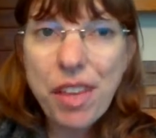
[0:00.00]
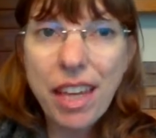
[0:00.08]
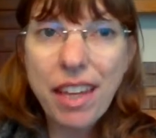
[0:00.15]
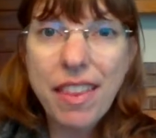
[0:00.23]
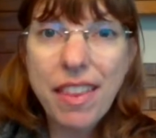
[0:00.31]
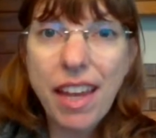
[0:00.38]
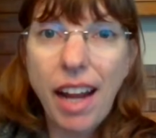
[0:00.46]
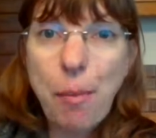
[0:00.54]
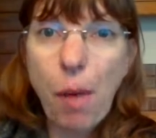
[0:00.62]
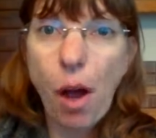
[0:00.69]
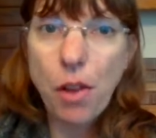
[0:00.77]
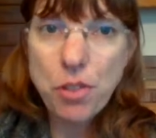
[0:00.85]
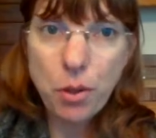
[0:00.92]
thing that I'm
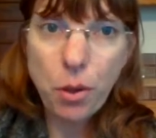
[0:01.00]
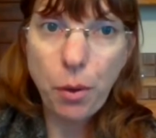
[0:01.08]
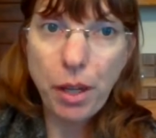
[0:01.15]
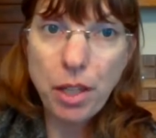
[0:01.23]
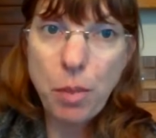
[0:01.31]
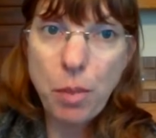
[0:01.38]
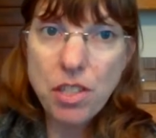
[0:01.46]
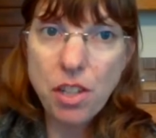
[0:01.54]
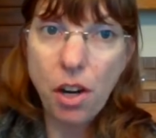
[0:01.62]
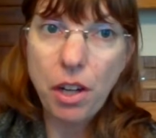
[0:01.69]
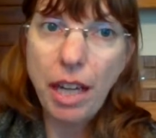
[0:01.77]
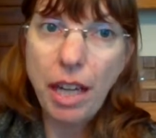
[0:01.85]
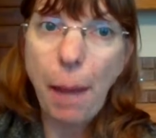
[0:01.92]
also going to be starting